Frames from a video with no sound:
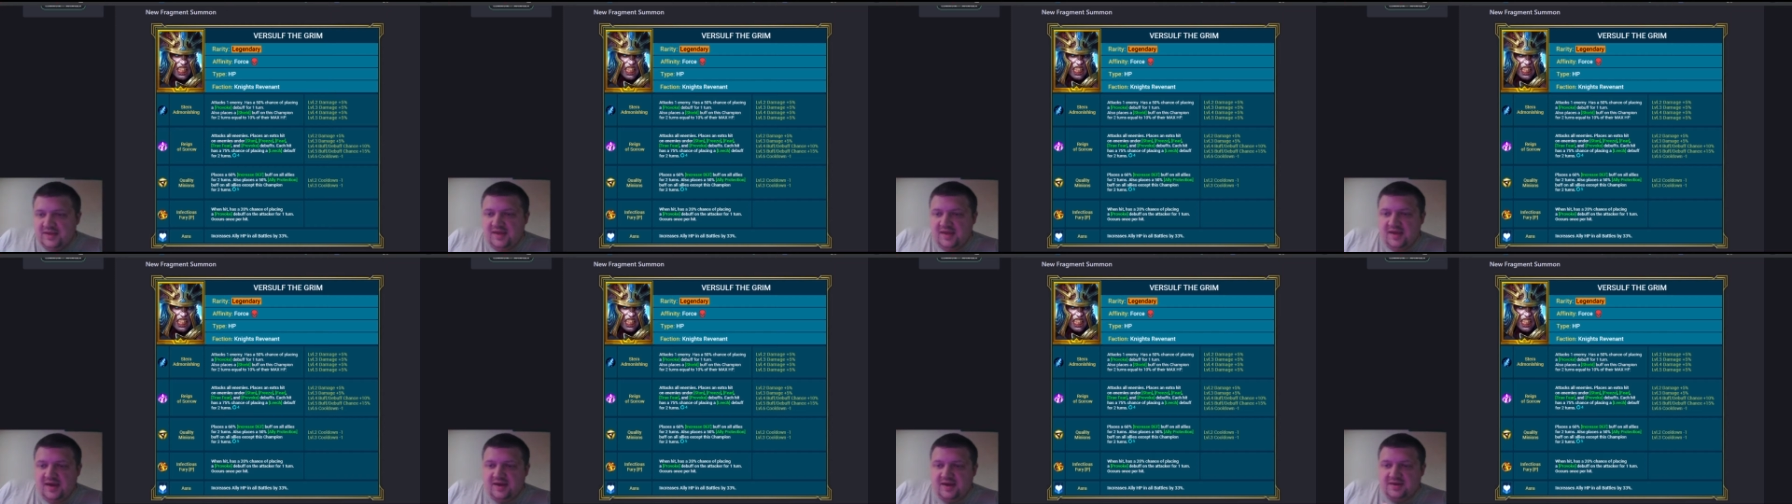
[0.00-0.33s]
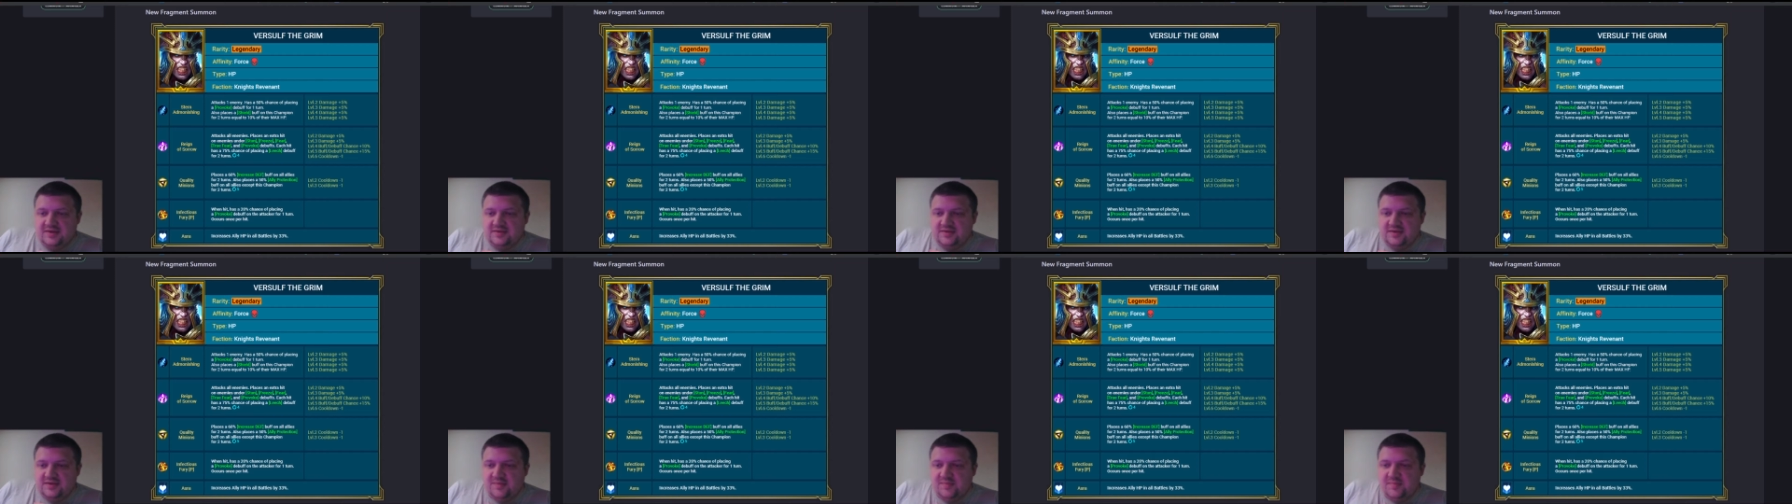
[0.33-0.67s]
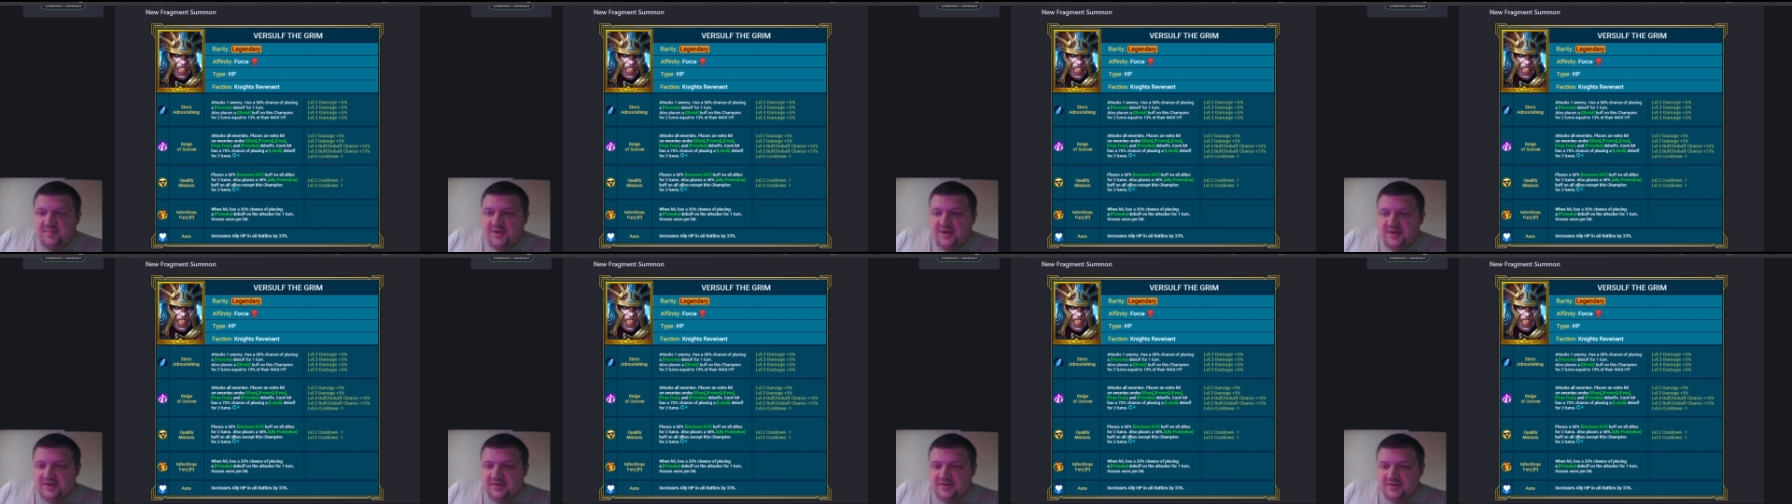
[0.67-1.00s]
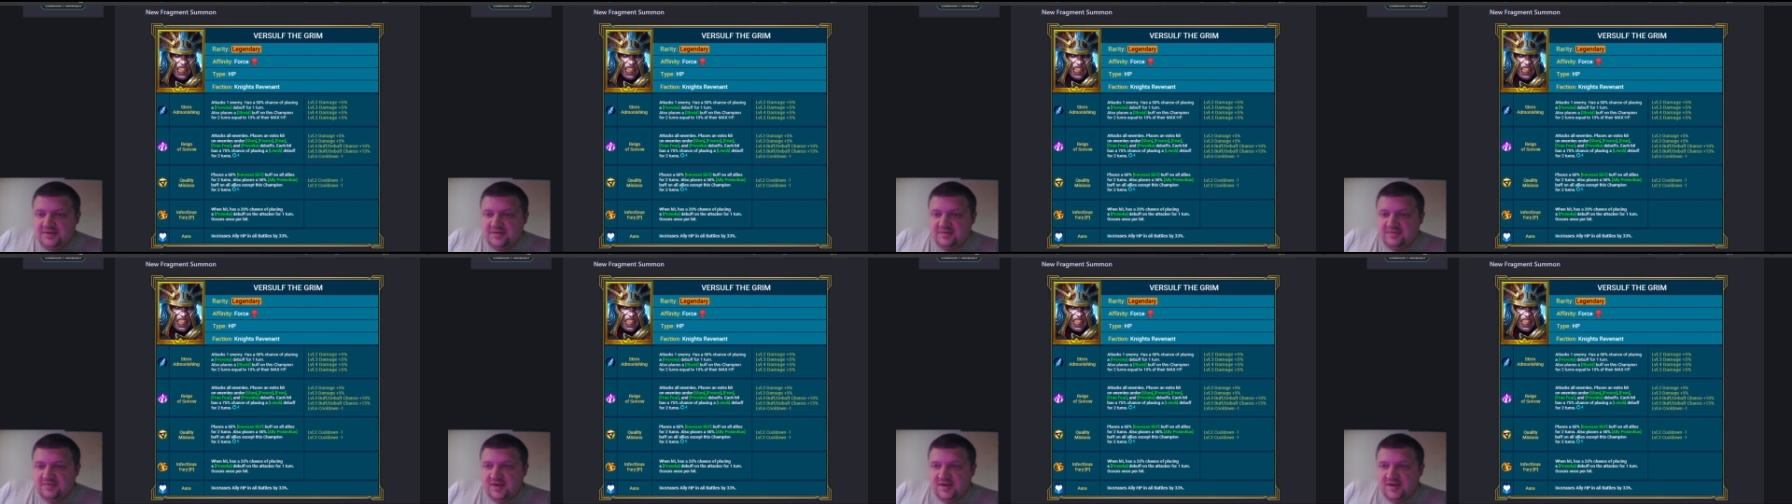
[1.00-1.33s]
has some place in
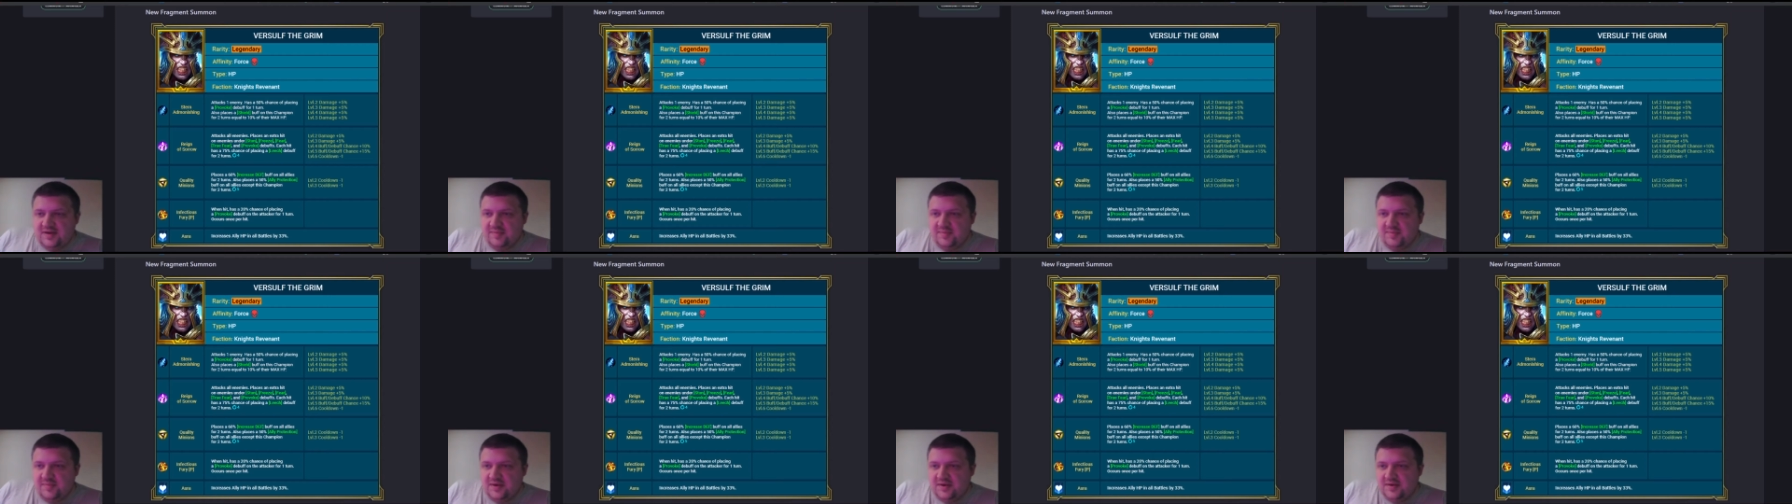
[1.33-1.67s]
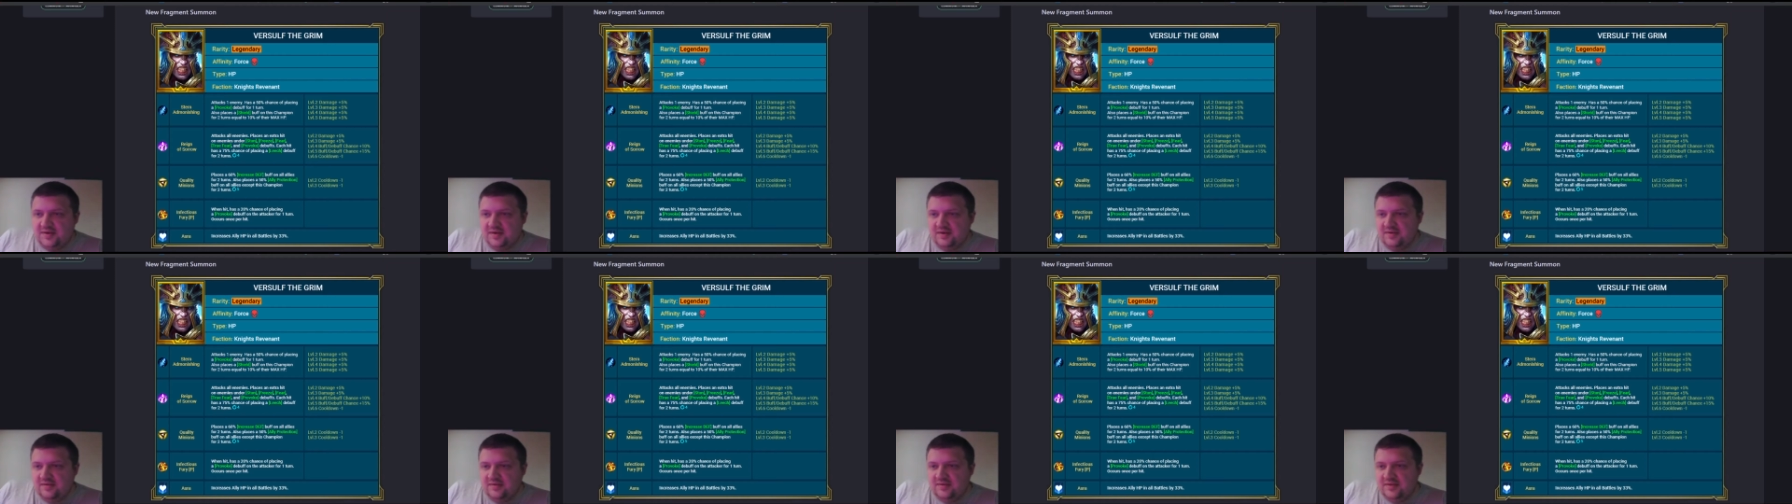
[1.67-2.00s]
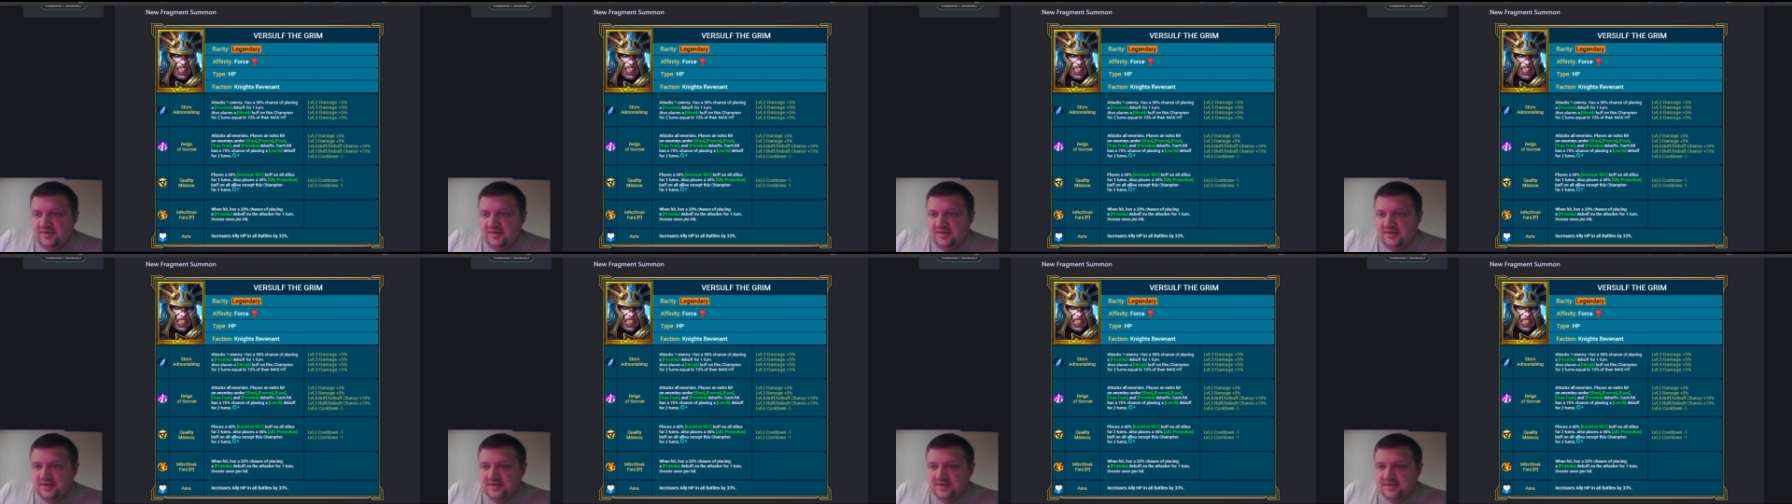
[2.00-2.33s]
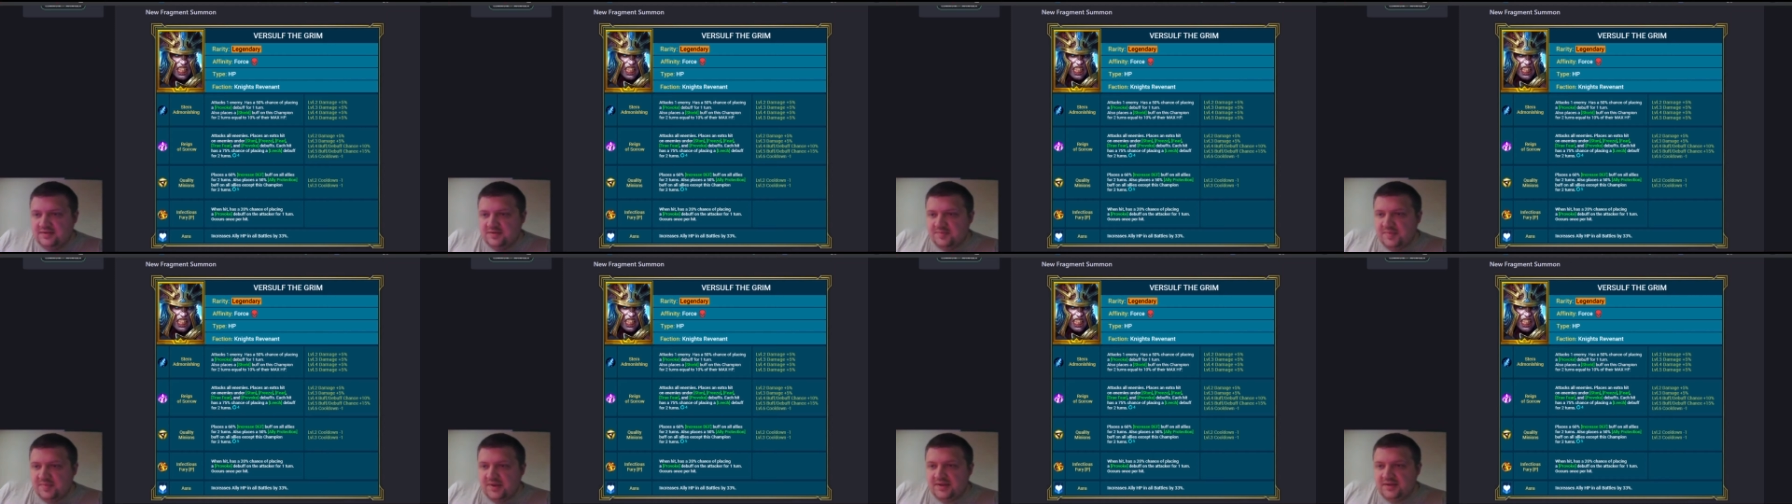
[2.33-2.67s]
arena, but I don't think that's his
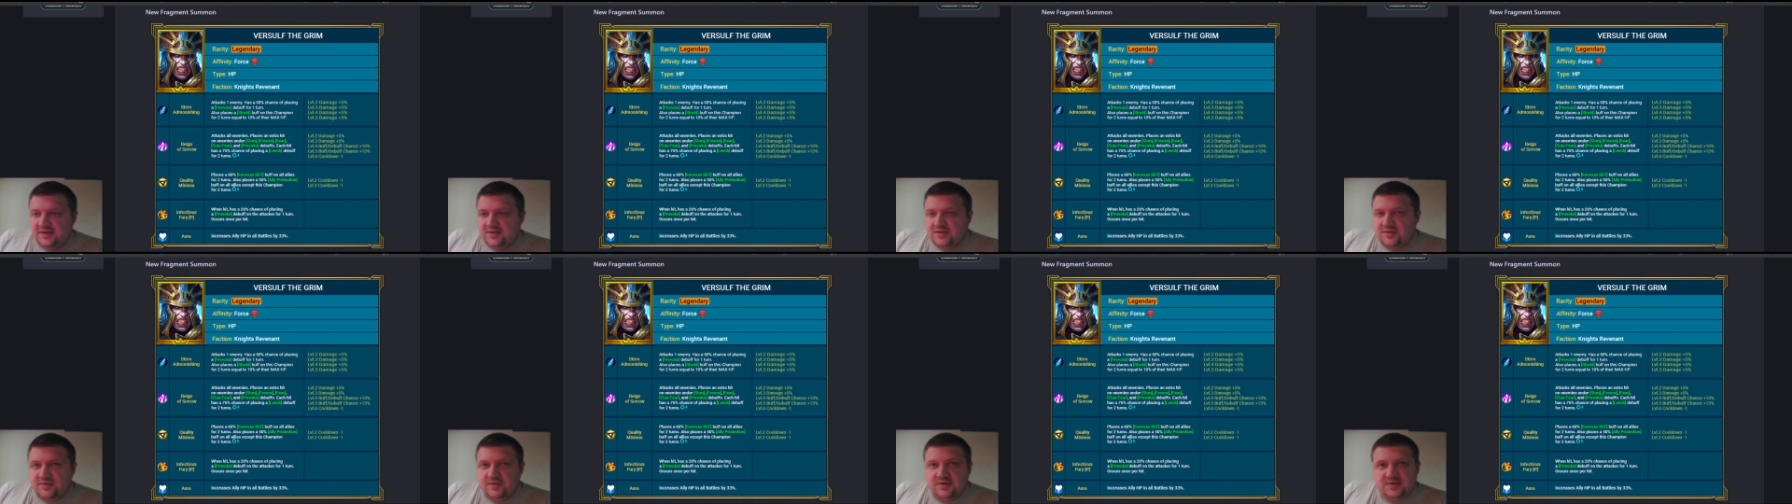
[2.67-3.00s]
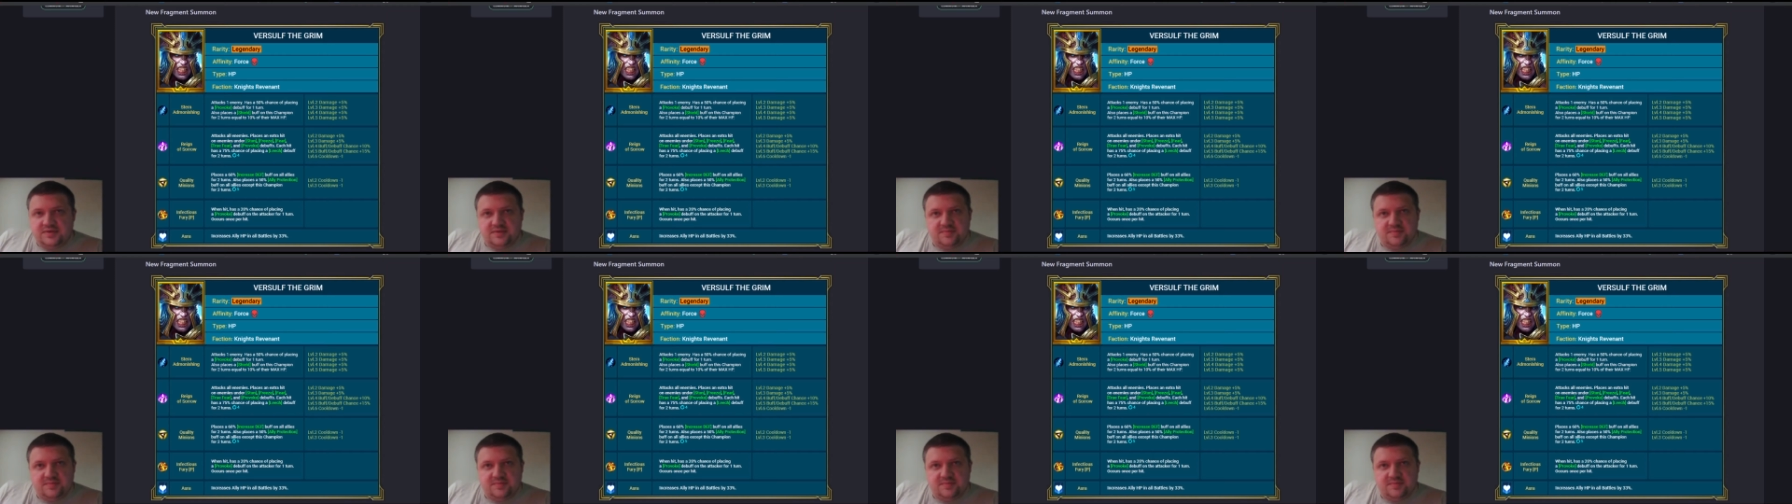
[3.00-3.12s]
main choice,